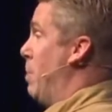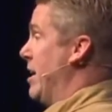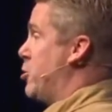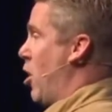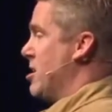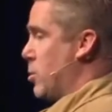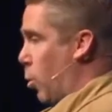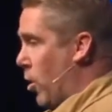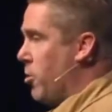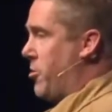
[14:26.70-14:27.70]
be
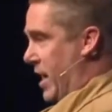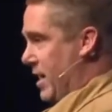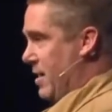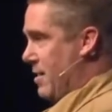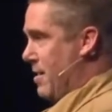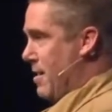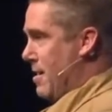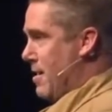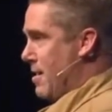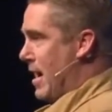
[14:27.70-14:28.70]
trustworthy
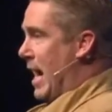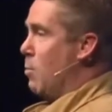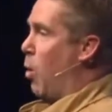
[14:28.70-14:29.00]
in